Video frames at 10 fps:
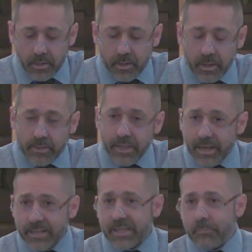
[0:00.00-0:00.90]
And then
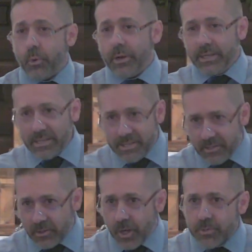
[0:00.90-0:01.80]
at that point, he
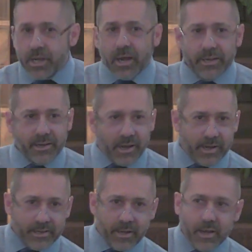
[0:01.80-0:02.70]
still goes on and on
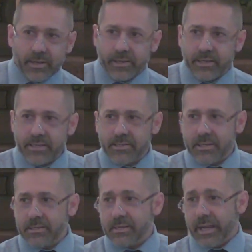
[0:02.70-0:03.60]
and on, and
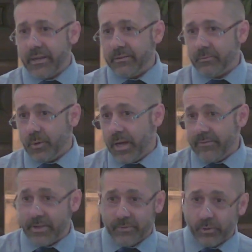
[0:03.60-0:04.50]
he's saying, "Well, have
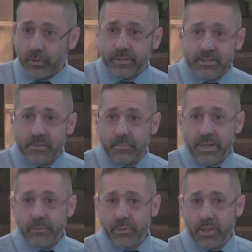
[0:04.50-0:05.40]
you ever looked at
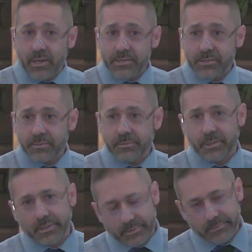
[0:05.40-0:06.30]
somebody with lust?"
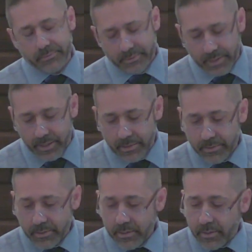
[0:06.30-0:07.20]
"Well, yeah."
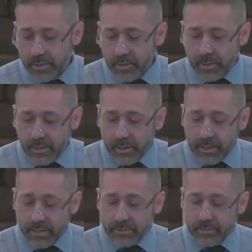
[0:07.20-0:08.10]

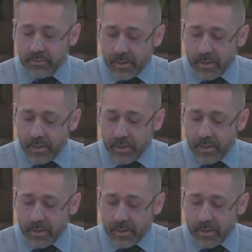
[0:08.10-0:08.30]
"And